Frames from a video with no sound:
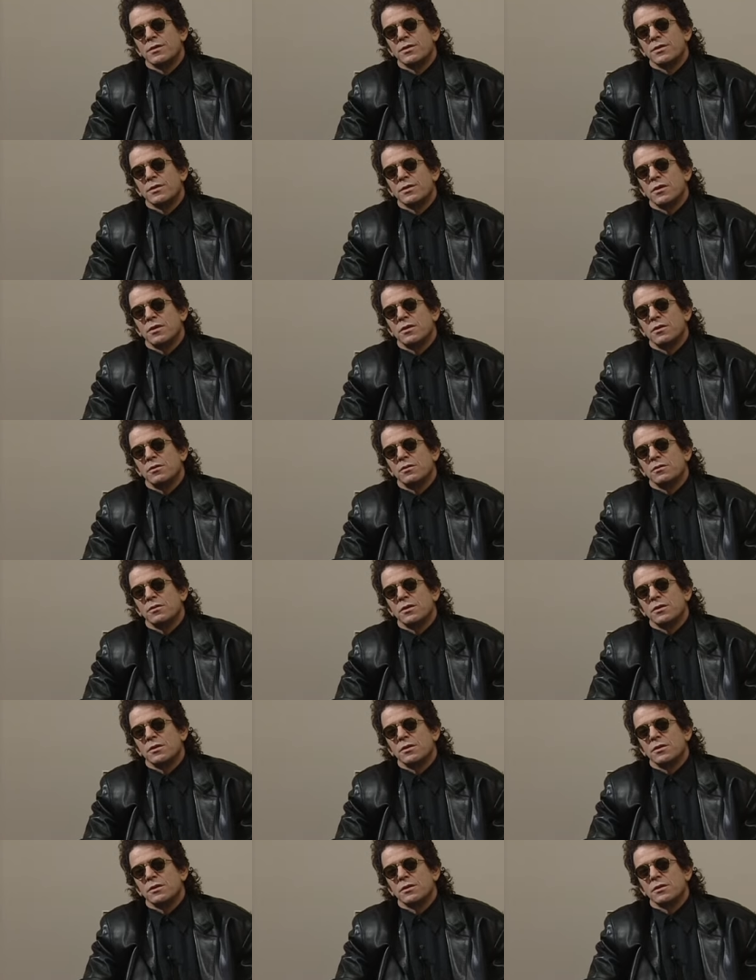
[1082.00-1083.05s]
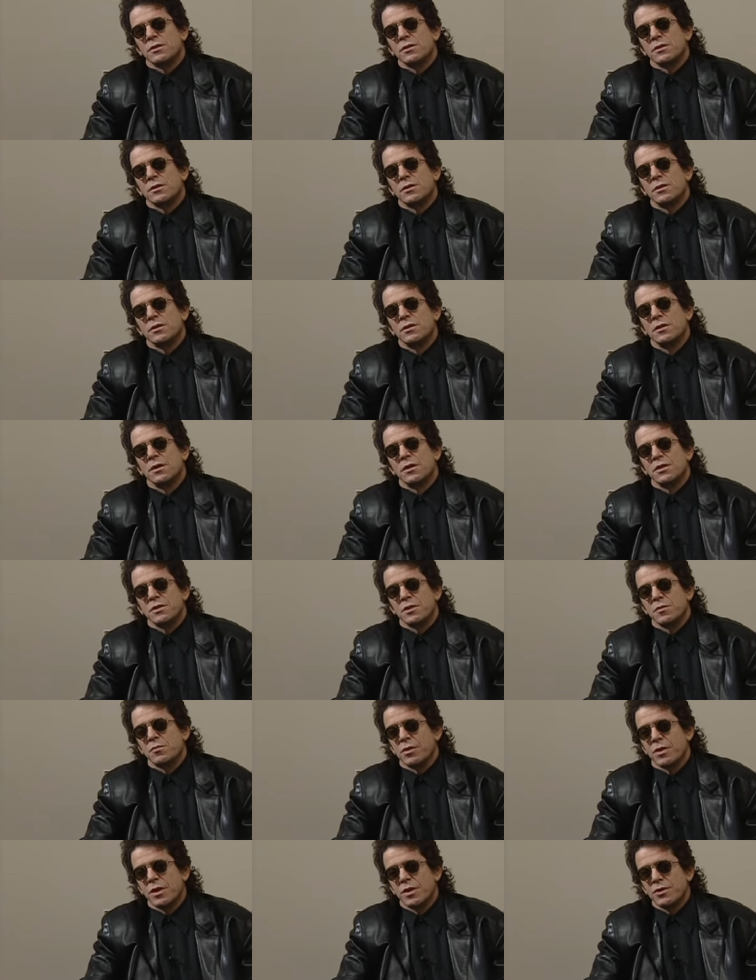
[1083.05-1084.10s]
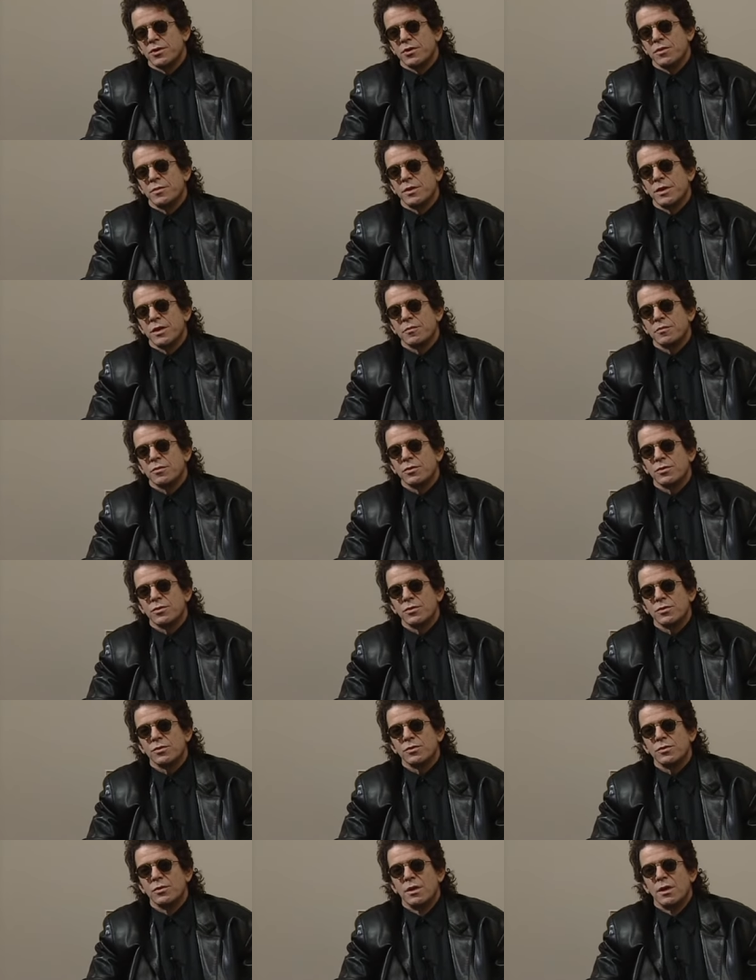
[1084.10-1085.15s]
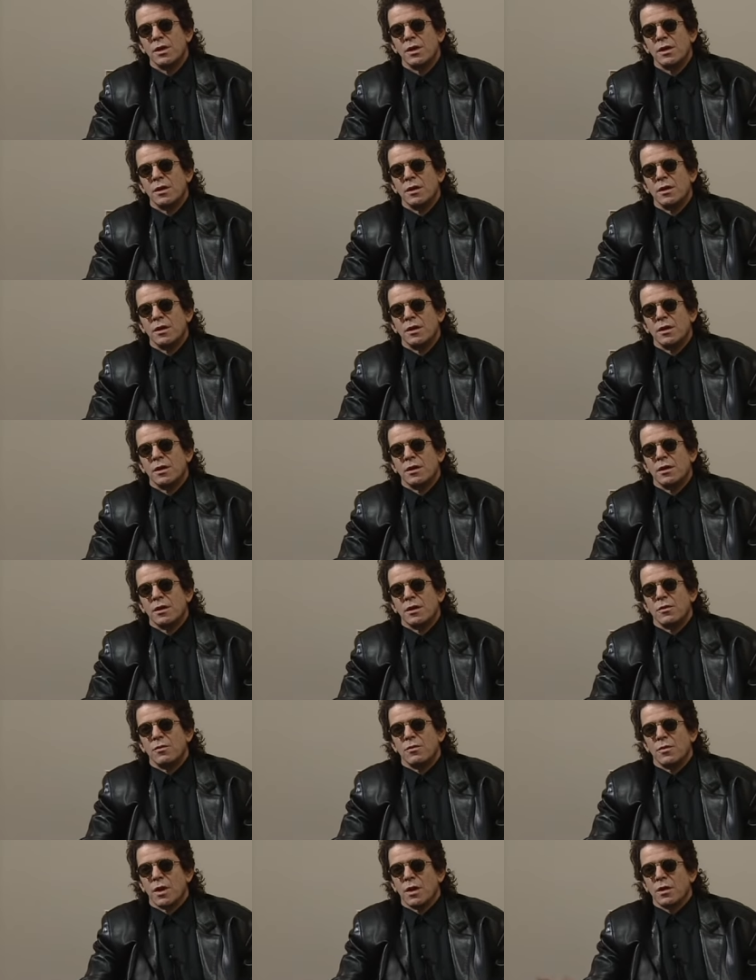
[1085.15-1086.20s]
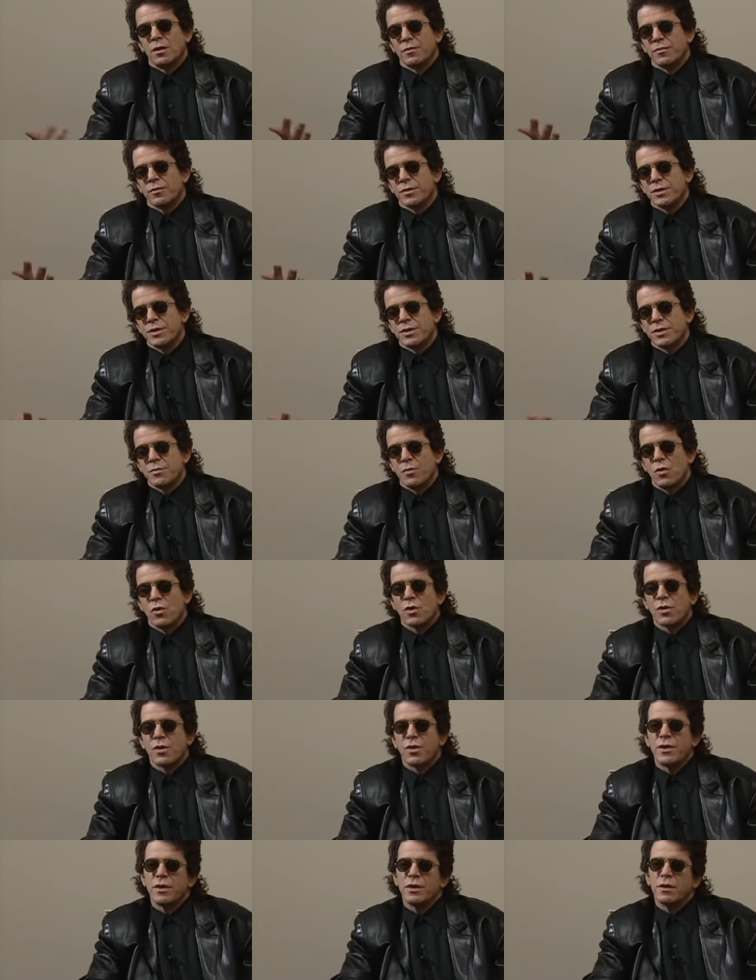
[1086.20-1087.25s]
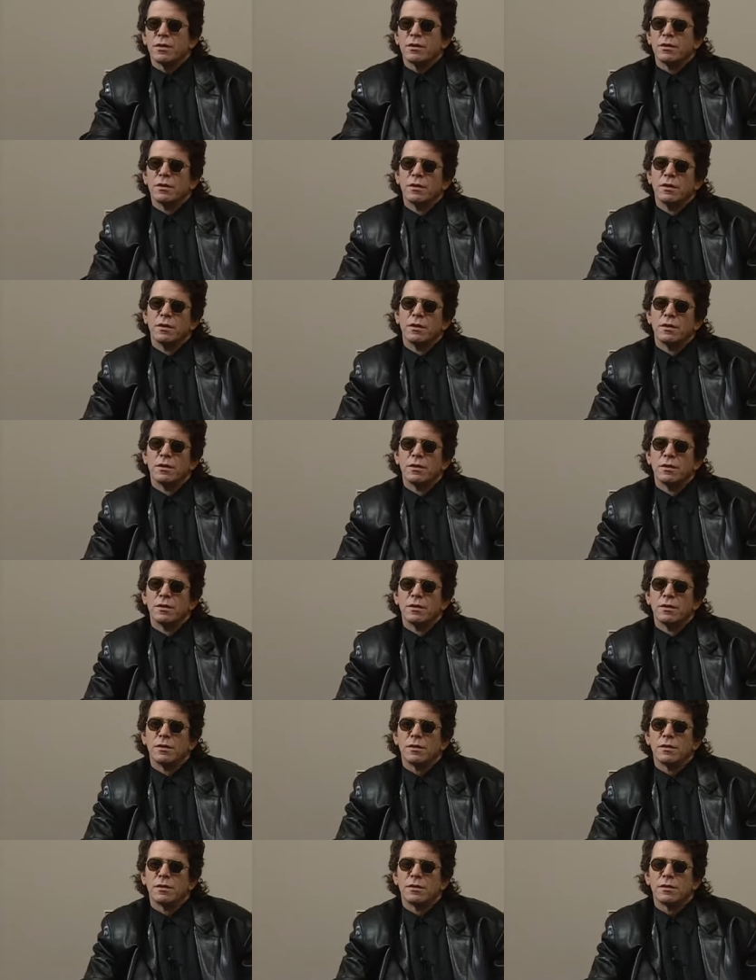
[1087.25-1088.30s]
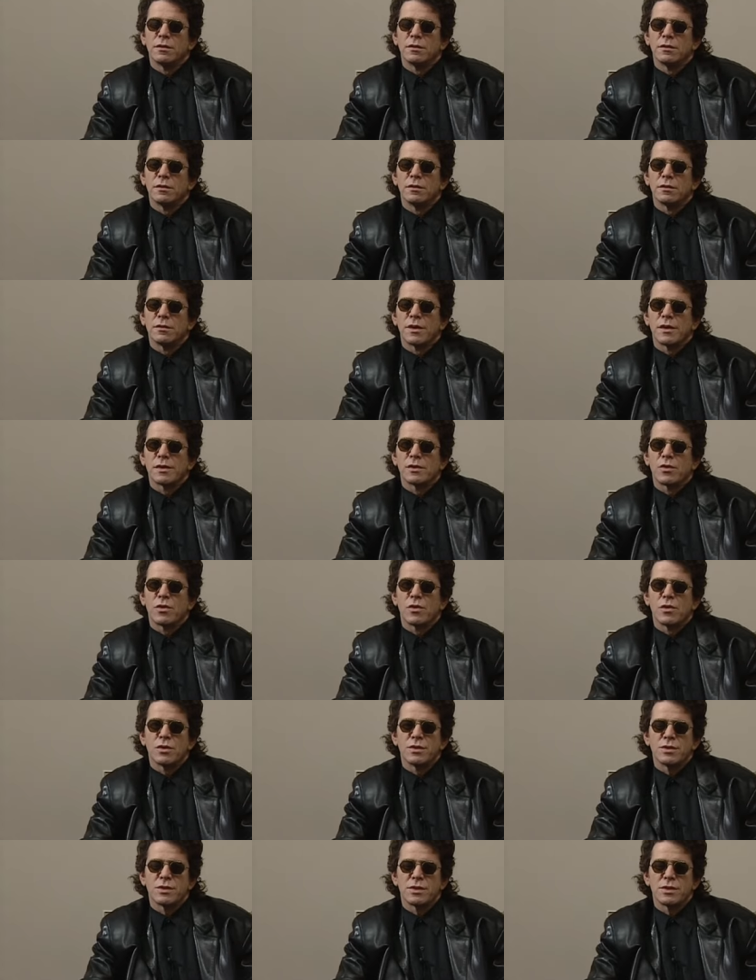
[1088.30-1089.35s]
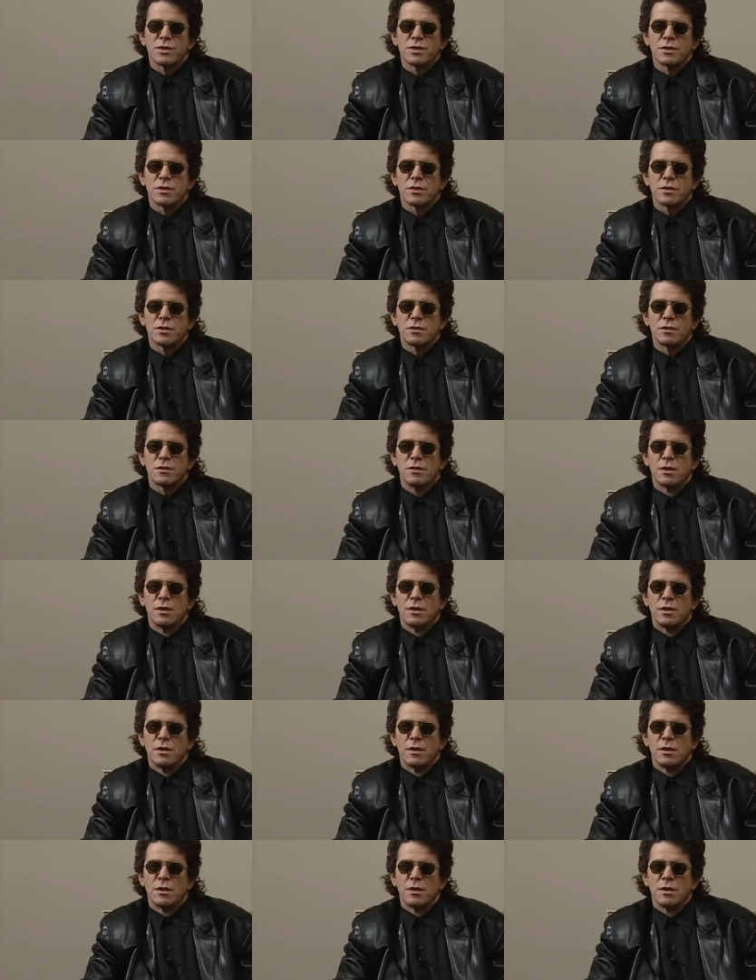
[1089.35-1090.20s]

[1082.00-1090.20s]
So uh, it's, it's a pleasure to be able to do a relatively small thing uh, that causes, uh,